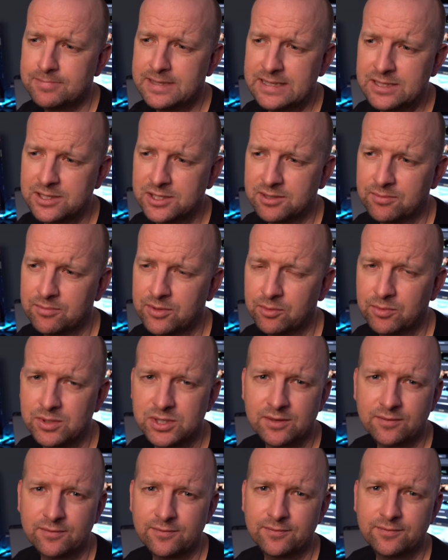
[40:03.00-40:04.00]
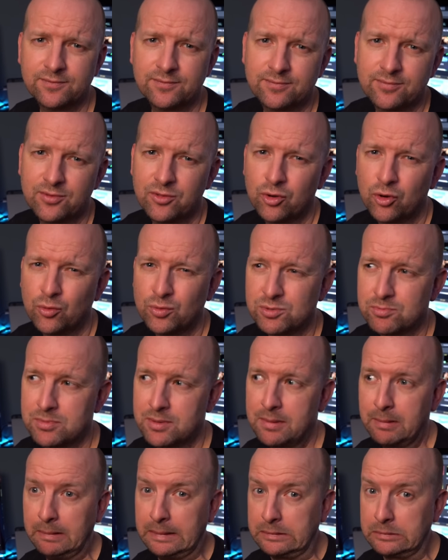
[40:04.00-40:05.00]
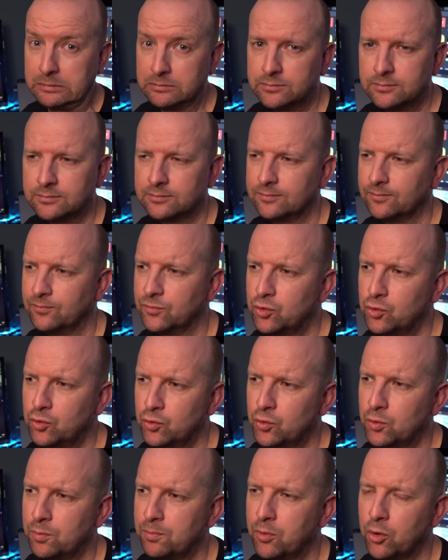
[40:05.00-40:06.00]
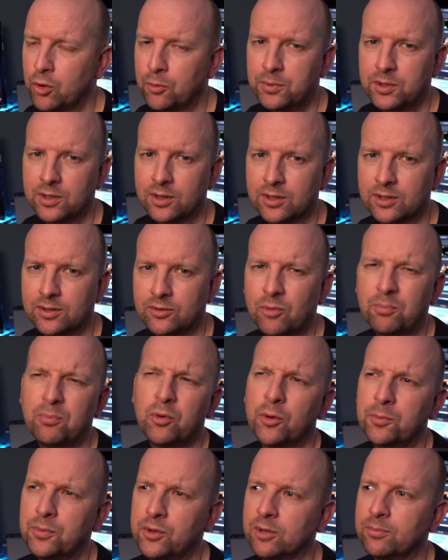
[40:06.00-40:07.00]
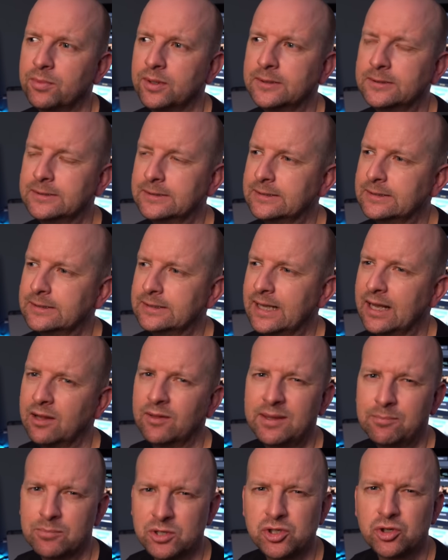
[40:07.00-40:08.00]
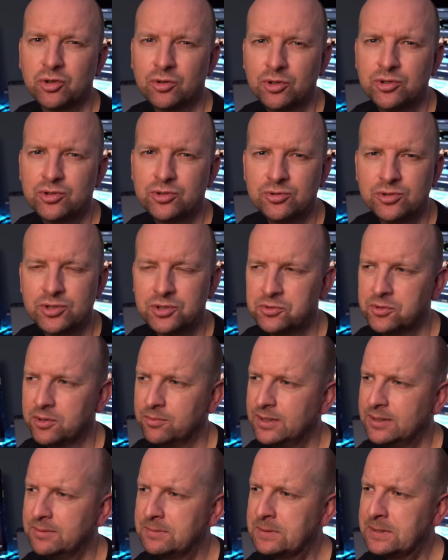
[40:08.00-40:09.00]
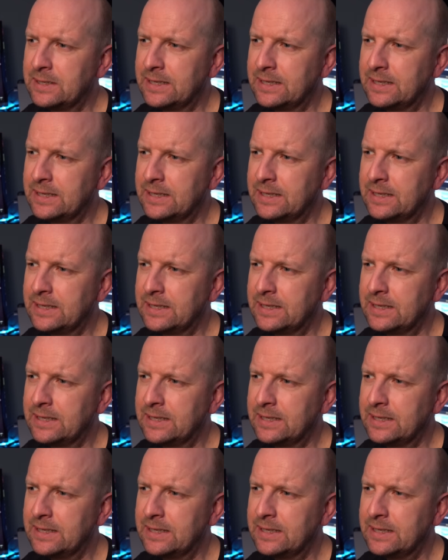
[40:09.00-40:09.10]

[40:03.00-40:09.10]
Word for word: been something which I've thought was maybe like too popular, not popular, but I like my solitude, you know what I mean?